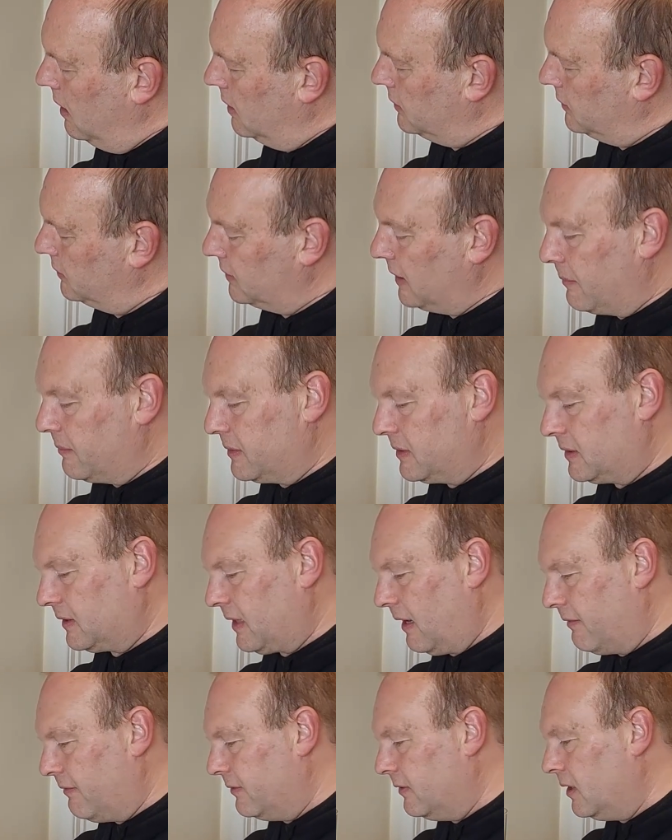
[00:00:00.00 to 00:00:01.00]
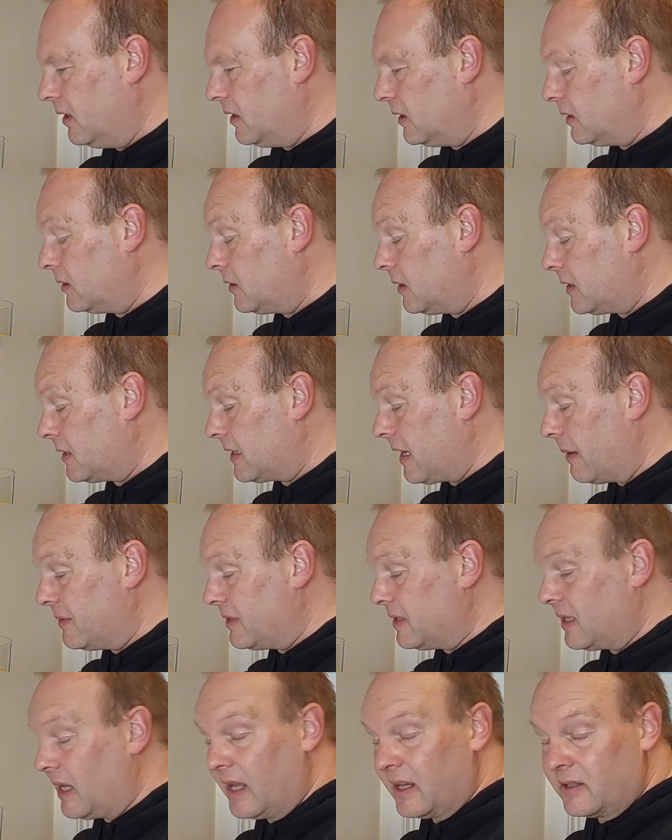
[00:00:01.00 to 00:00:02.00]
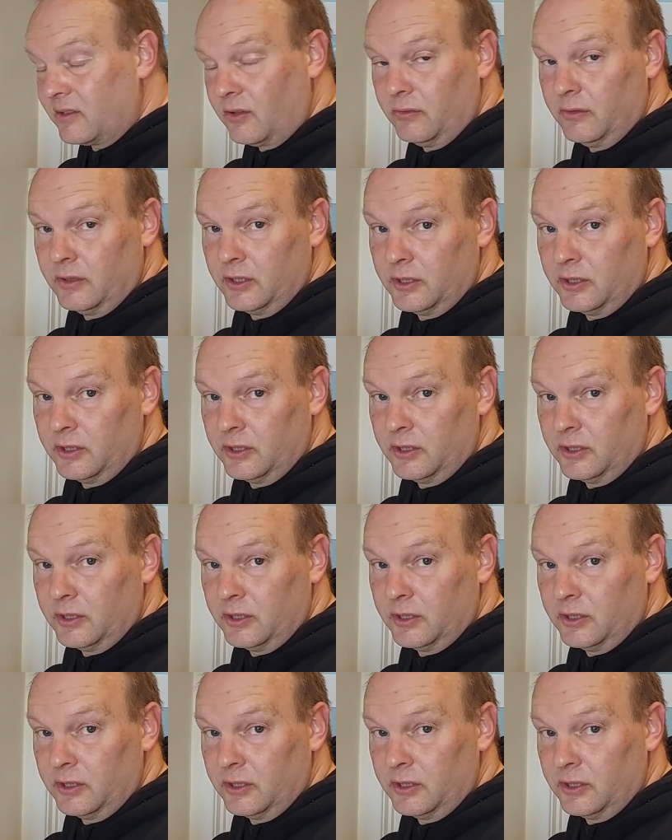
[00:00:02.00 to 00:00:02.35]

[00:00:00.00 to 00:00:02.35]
step 6 on